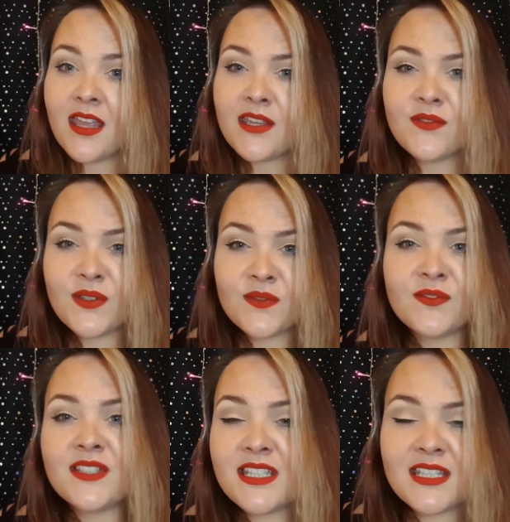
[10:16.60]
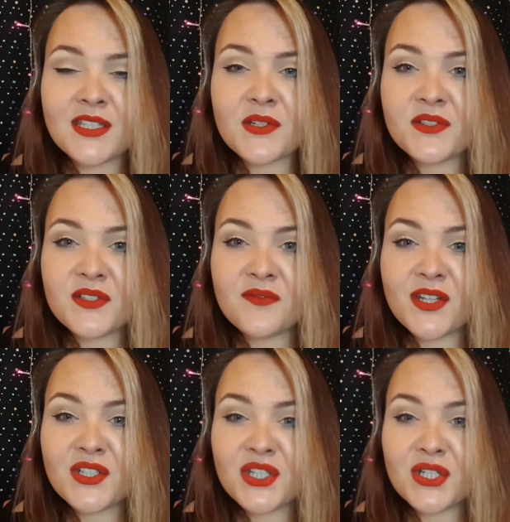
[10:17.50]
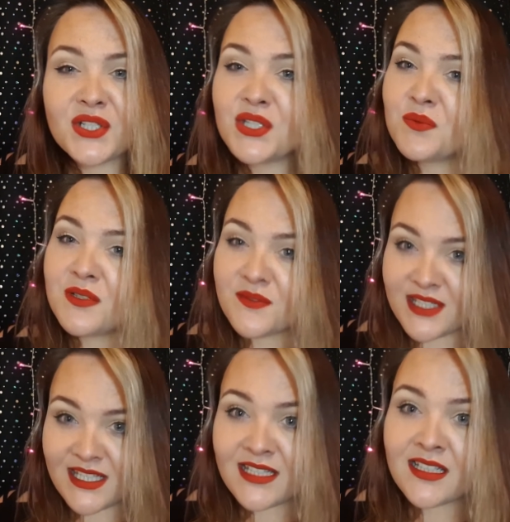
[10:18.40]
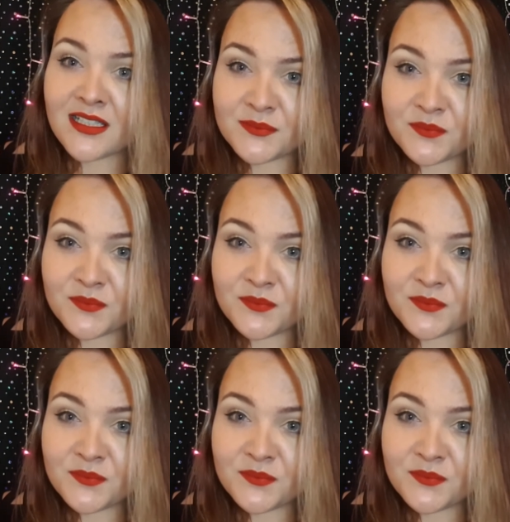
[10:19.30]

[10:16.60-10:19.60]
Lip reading: If you've seen Ghost Adventures, you will have seen